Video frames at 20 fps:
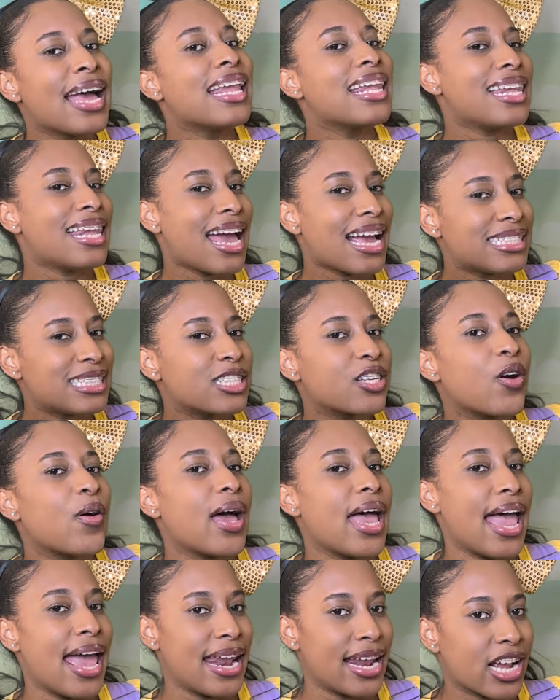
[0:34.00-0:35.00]
Let's go
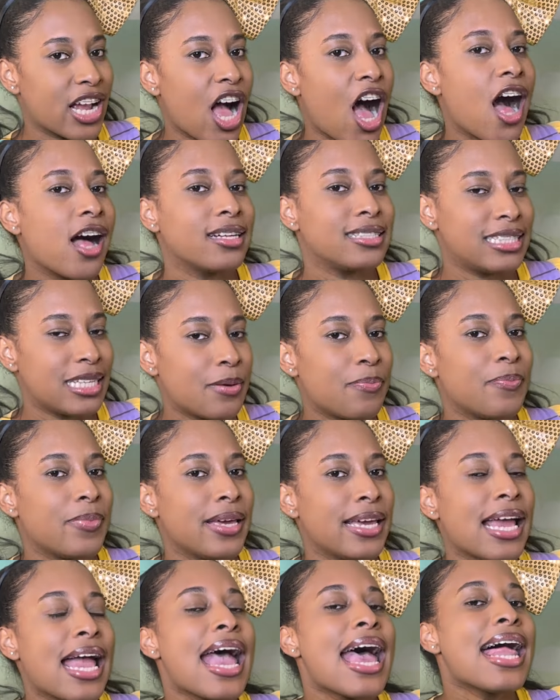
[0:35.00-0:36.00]
ahead and call
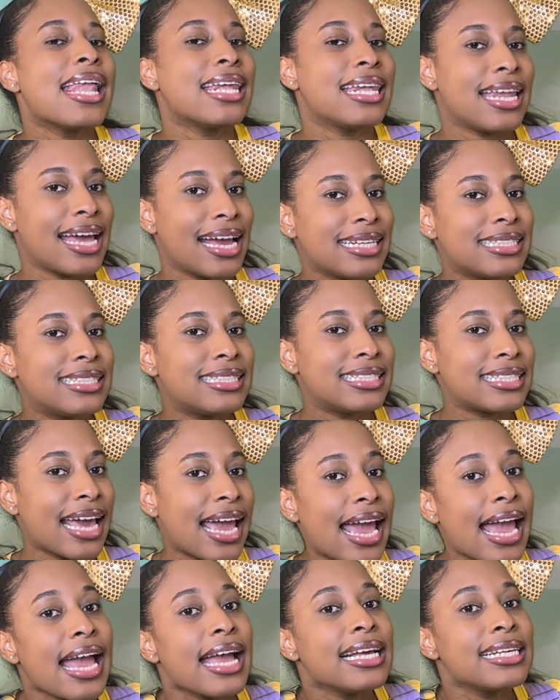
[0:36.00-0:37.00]
Zippy. Let's say,
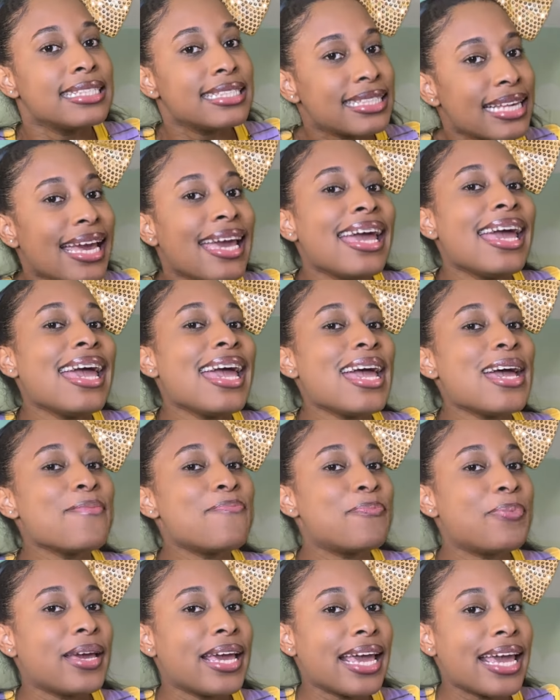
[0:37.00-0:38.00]

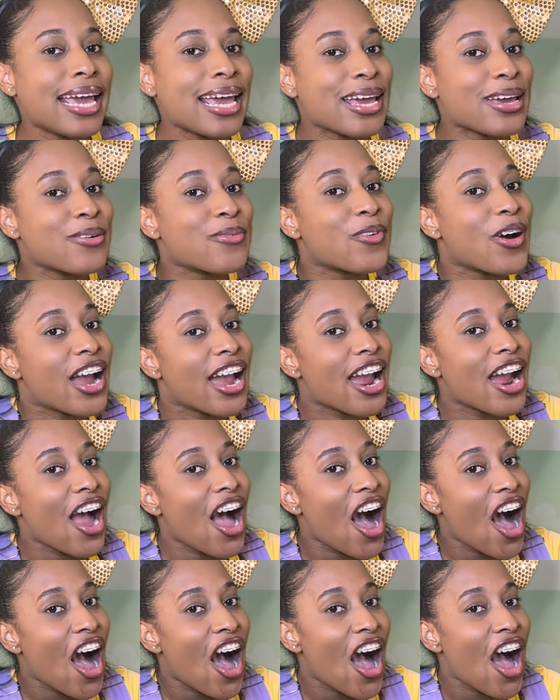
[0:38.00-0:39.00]
Zippy, where
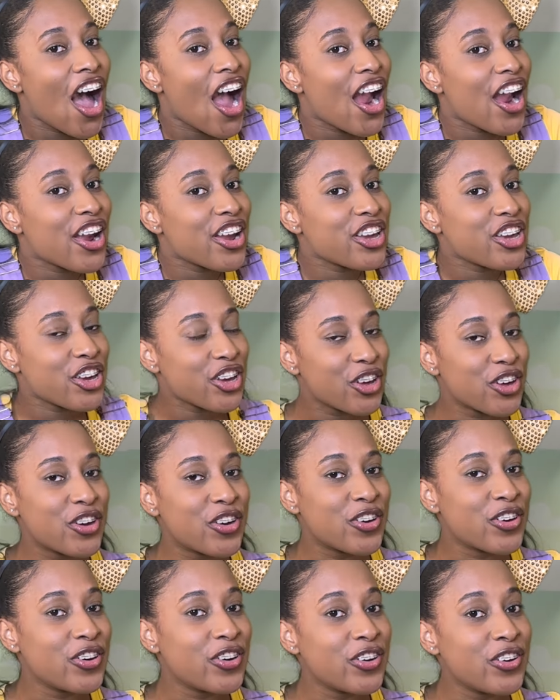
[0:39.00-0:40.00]
are
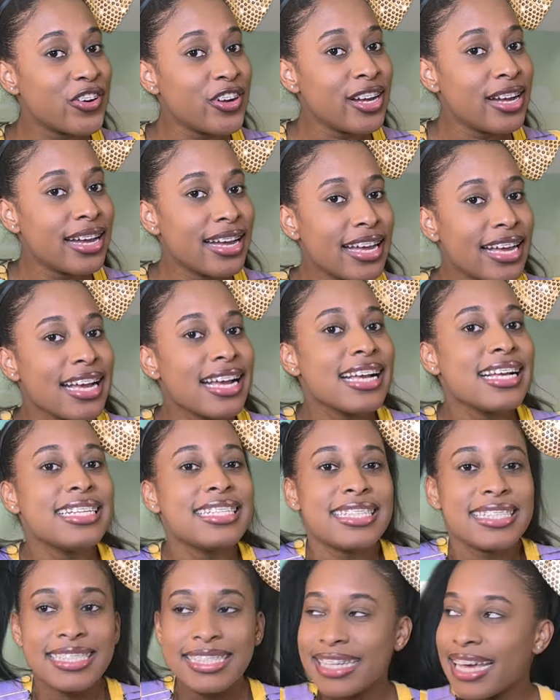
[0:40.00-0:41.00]
you?
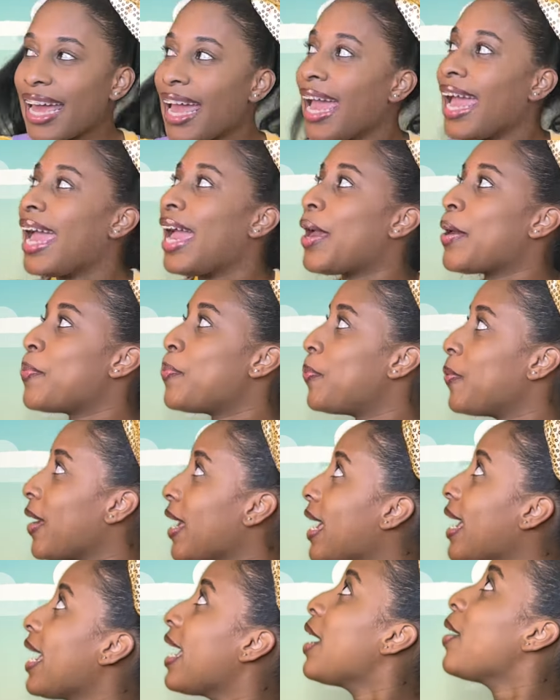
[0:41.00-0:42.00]

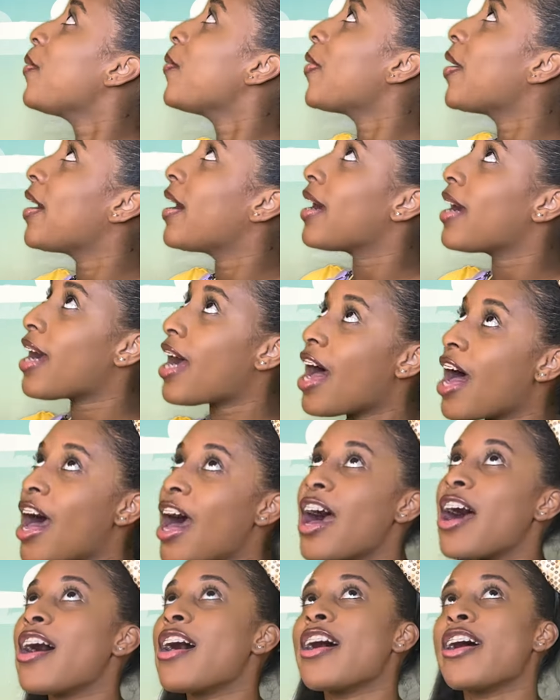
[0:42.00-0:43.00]
Zippy, where
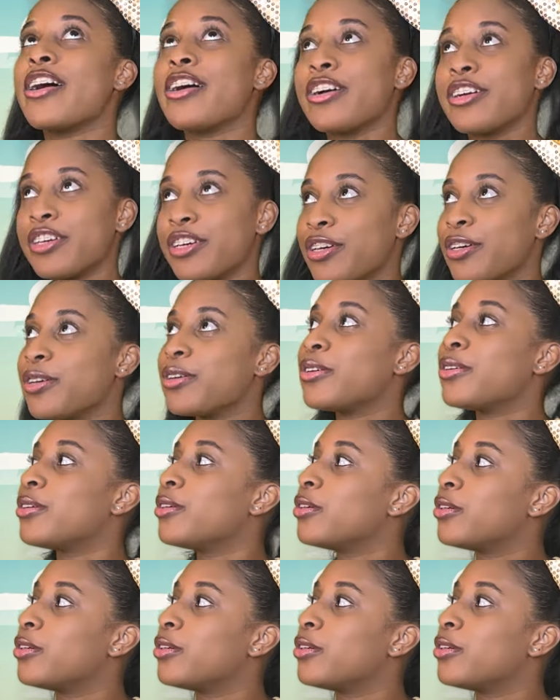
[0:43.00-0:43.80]
are you?